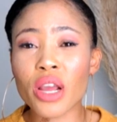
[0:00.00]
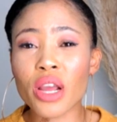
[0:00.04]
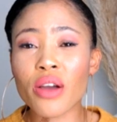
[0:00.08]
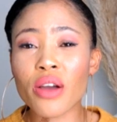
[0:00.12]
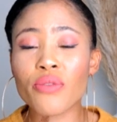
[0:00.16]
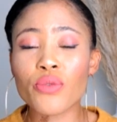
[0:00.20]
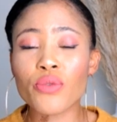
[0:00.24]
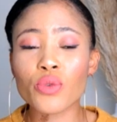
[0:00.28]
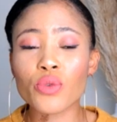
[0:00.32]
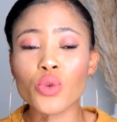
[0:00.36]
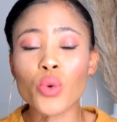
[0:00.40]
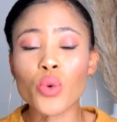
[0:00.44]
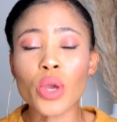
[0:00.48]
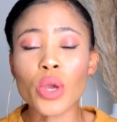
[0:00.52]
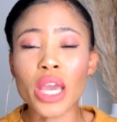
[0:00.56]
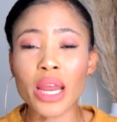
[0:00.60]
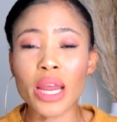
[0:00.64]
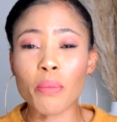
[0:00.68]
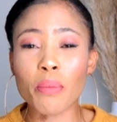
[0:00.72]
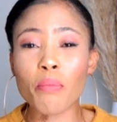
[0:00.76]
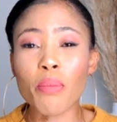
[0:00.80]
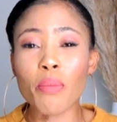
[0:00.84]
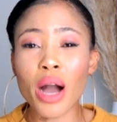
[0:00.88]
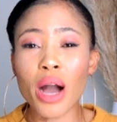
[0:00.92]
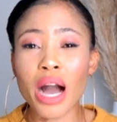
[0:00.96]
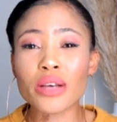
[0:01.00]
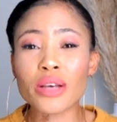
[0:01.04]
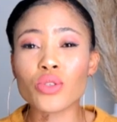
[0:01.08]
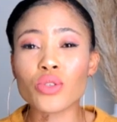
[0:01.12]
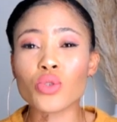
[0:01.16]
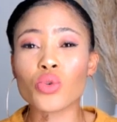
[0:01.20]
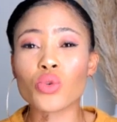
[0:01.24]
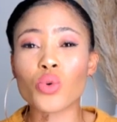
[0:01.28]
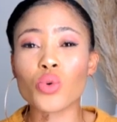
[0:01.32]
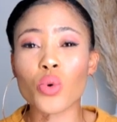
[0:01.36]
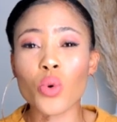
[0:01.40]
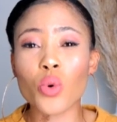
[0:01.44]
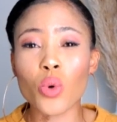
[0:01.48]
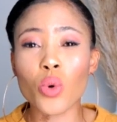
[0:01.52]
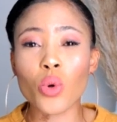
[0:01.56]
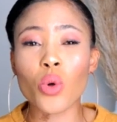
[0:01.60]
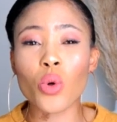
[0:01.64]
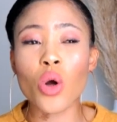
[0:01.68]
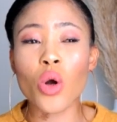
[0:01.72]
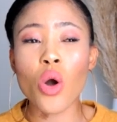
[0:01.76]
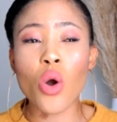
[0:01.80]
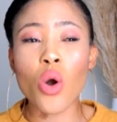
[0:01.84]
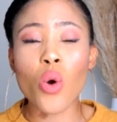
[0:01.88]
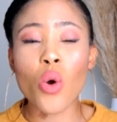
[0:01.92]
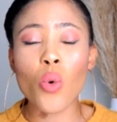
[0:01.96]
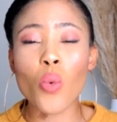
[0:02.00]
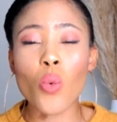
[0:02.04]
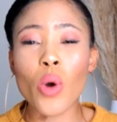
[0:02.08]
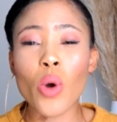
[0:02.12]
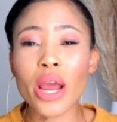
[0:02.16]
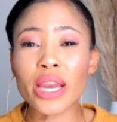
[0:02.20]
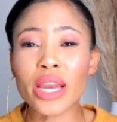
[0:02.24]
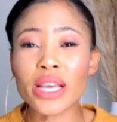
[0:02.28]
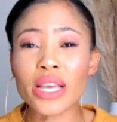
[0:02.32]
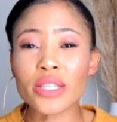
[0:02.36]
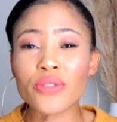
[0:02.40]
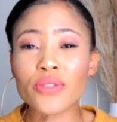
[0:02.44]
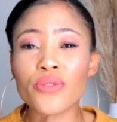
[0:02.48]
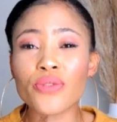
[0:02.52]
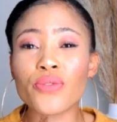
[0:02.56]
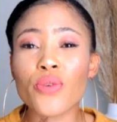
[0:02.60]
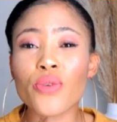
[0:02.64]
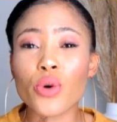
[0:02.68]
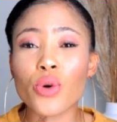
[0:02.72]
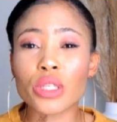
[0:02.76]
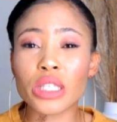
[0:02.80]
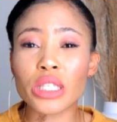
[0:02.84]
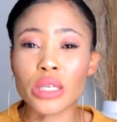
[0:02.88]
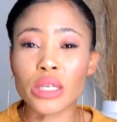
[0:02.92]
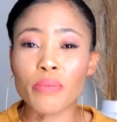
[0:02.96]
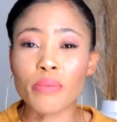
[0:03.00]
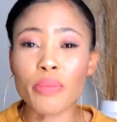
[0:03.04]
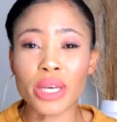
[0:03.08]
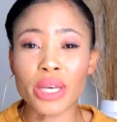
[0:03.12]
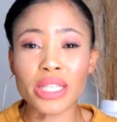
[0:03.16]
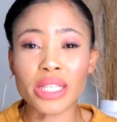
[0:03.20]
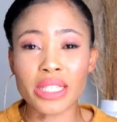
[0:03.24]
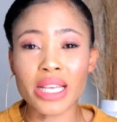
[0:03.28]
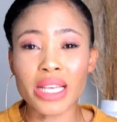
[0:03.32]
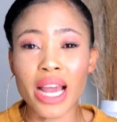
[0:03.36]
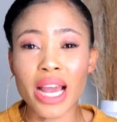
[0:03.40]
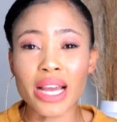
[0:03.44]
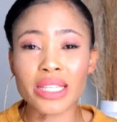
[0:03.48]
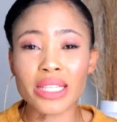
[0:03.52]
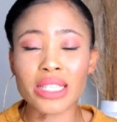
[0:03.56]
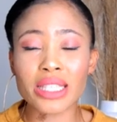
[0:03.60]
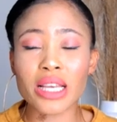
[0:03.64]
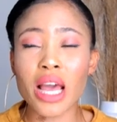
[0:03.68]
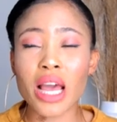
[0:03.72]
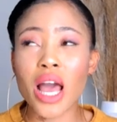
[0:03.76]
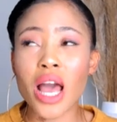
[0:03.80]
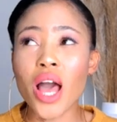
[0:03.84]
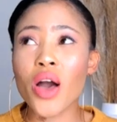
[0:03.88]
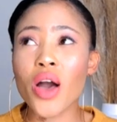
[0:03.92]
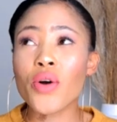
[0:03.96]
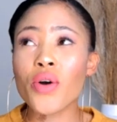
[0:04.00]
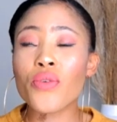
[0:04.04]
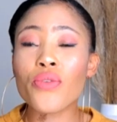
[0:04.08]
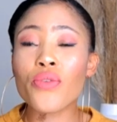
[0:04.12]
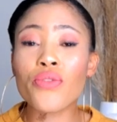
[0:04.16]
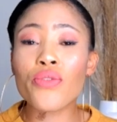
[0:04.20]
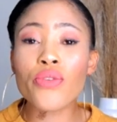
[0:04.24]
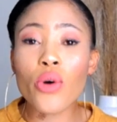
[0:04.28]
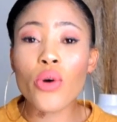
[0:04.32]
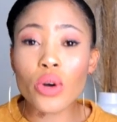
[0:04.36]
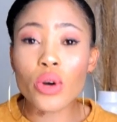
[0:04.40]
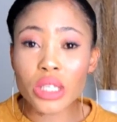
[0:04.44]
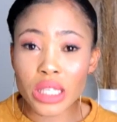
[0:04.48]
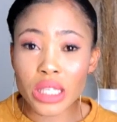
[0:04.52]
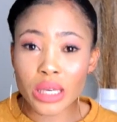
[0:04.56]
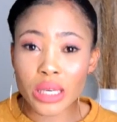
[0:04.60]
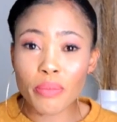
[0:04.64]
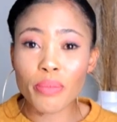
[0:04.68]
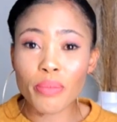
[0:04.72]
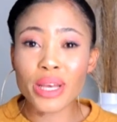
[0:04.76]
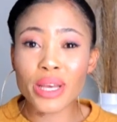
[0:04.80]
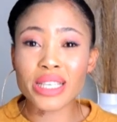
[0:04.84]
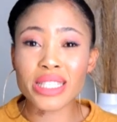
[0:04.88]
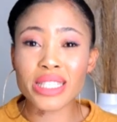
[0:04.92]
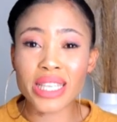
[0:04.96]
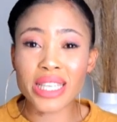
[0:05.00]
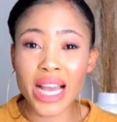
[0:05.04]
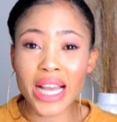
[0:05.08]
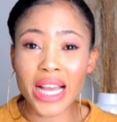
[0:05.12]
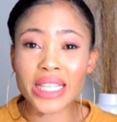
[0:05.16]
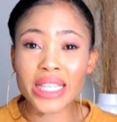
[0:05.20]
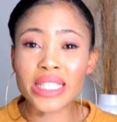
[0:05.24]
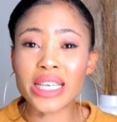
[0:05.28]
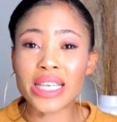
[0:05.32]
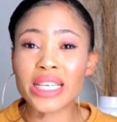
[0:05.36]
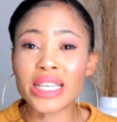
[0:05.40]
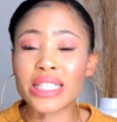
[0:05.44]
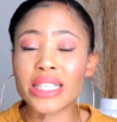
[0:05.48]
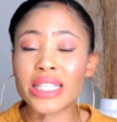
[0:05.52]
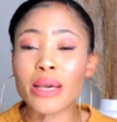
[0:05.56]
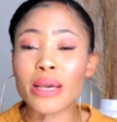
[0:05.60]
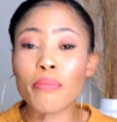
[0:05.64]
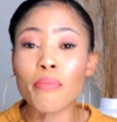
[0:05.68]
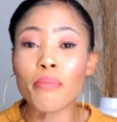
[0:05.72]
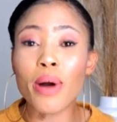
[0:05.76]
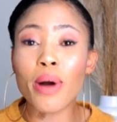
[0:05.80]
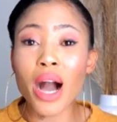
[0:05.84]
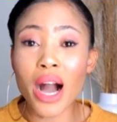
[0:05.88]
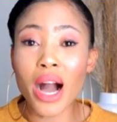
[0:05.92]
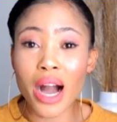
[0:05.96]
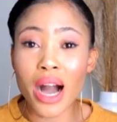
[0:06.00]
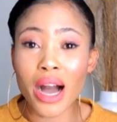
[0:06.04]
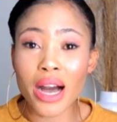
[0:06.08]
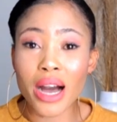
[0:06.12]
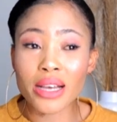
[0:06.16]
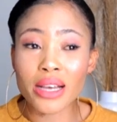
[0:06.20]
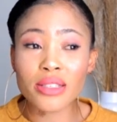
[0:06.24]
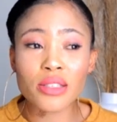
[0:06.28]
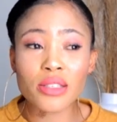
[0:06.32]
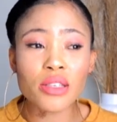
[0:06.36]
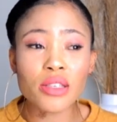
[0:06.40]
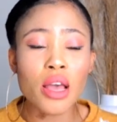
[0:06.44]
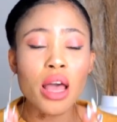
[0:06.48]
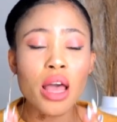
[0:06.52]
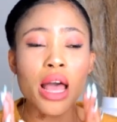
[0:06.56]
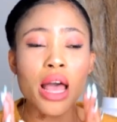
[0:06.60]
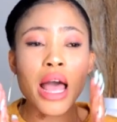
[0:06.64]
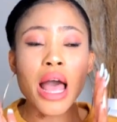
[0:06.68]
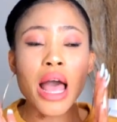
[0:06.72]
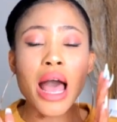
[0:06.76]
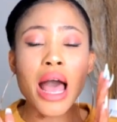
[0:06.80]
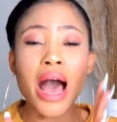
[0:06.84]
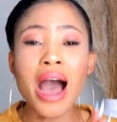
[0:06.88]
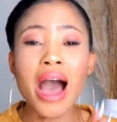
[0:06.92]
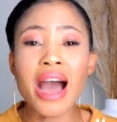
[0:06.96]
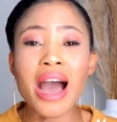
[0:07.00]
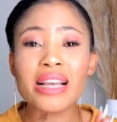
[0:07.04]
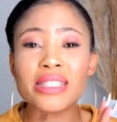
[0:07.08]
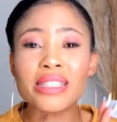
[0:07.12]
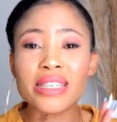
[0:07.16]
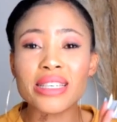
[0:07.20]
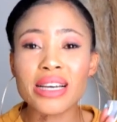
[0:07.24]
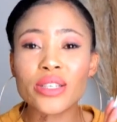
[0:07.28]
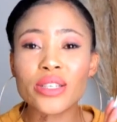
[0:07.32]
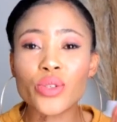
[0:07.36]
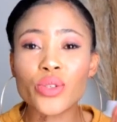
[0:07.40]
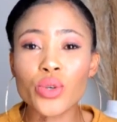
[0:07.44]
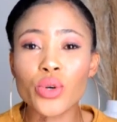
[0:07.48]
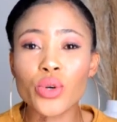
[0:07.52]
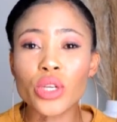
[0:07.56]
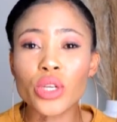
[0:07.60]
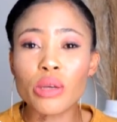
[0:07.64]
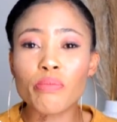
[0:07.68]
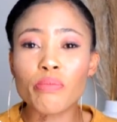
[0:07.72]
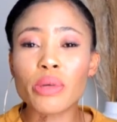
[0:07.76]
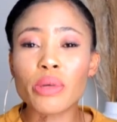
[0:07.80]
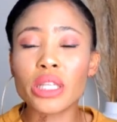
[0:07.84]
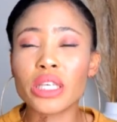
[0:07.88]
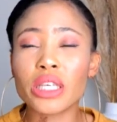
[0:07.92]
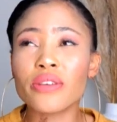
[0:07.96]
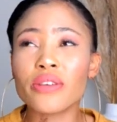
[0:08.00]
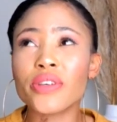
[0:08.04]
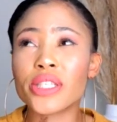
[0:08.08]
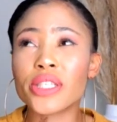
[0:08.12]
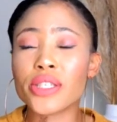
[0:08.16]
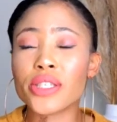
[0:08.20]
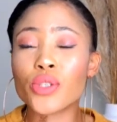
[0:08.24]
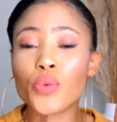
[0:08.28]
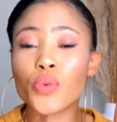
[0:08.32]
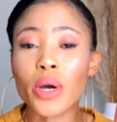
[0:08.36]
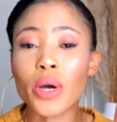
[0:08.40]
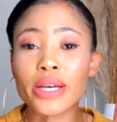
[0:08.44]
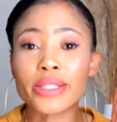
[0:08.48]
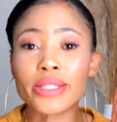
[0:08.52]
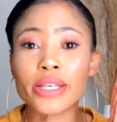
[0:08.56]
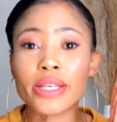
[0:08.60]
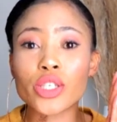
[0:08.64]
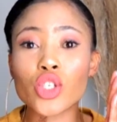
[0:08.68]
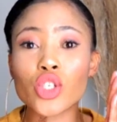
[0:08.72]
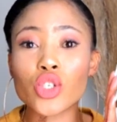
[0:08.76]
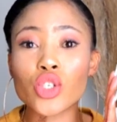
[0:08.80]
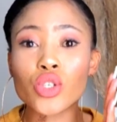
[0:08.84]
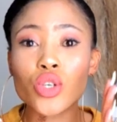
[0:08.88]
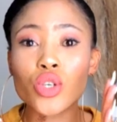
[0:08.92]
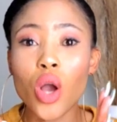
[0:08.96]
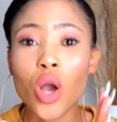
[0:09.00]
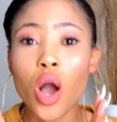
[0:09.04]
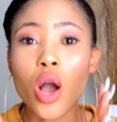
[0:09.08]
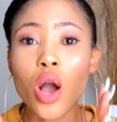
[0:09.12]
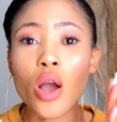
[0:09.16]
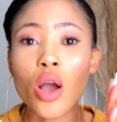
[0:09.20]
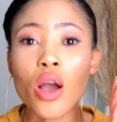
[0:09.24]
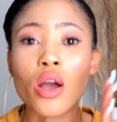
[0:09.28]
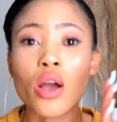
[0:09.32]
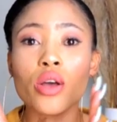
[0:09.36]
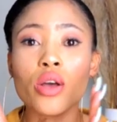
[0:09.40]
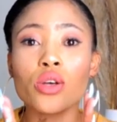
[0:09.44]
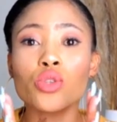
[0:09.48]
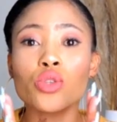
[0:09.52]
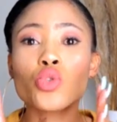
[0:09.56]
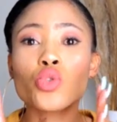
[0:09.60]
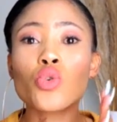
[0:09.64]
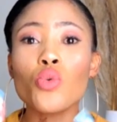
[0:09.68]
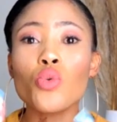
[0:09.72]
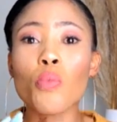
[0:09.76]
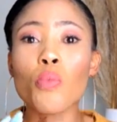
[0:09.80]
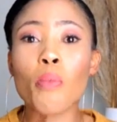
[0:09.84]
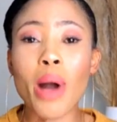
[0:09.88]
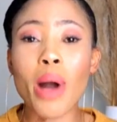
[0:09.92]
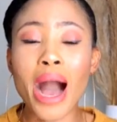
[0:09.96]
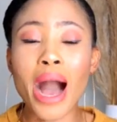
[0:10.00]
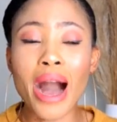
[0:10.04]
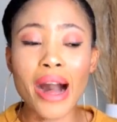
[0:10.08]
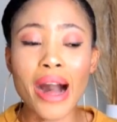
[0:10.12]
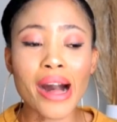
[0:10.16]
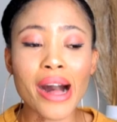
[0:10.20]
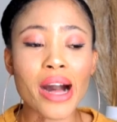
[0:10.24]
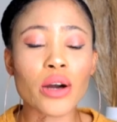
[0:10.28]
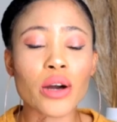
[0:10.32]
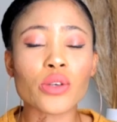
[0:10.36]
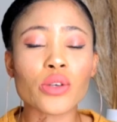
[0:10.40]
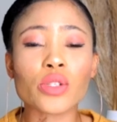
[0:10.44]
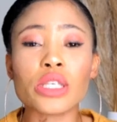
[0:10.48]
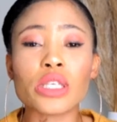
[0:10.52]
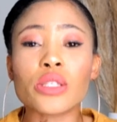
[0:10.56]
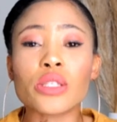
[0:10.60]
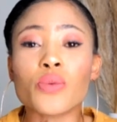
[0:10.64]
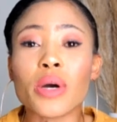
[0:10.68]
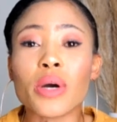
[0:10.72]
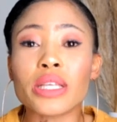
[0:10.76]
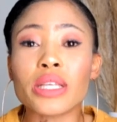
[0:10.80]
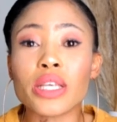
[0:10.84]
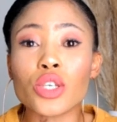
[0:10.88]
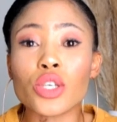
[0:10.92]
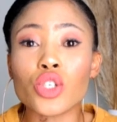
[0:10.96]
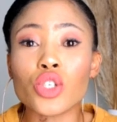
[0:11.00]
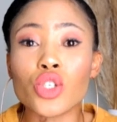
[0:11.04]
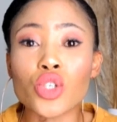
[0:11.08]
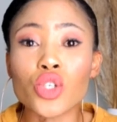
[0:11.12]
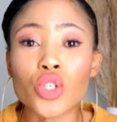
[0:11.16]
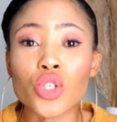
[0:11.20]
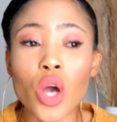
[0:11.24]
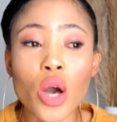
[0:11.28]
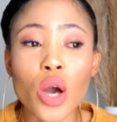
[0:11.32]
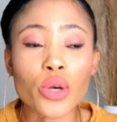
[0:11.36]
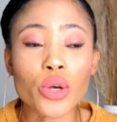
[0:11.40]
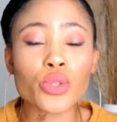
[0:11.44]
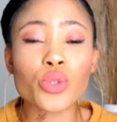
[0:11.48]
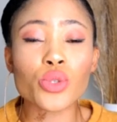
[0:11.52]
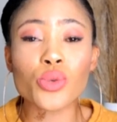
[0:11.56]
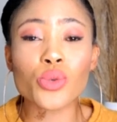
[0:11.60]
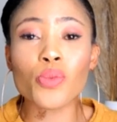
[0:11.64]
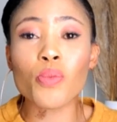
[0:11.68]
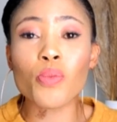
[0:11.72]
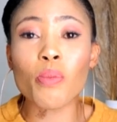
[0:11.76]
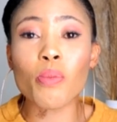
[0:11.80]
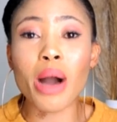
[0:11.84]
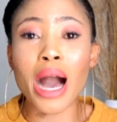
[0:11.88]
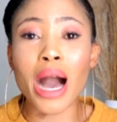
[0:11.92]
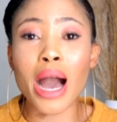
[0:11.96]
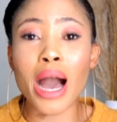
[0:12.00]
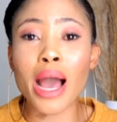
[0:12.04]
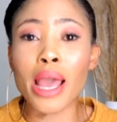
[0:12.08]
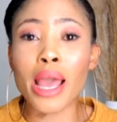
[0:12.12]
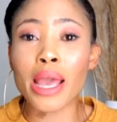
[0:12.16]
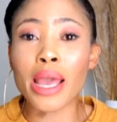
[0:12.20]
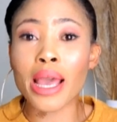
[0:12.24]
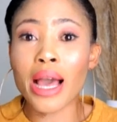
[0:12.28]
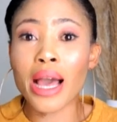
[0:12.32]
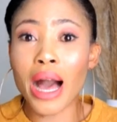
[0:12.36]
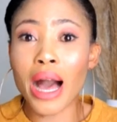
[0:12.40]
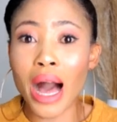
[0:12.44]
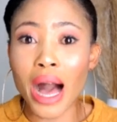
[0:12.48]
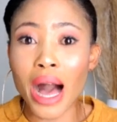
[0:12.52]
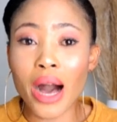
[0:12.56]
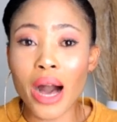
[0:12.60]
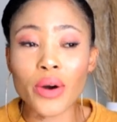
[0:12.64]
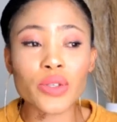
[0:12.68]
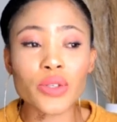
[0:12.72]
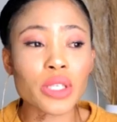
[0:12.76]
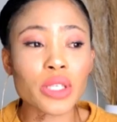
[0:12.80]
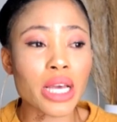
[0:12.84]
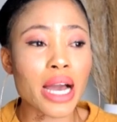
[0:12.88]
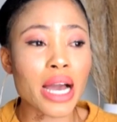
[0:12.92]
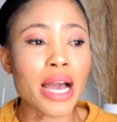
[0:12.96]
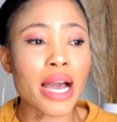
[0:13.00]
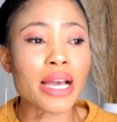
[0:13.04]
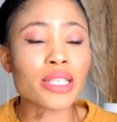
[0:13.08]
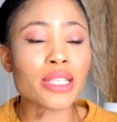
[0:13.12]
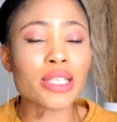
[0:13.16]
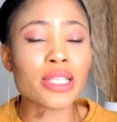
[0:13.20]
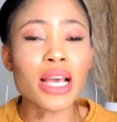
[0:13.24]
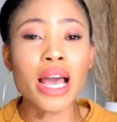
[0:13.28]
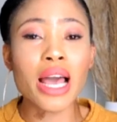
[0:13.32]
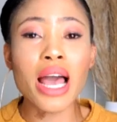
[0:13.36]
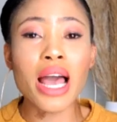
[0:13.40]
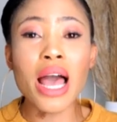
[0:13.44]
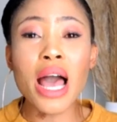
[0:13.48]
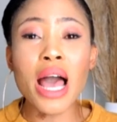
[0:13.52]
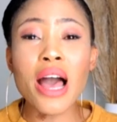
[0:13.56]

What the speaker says: Africa you can pass school when it's 40%. 40%, it's a pass. I just couldn't believe it. It was a shock to my house. It was a shock to my house, guys.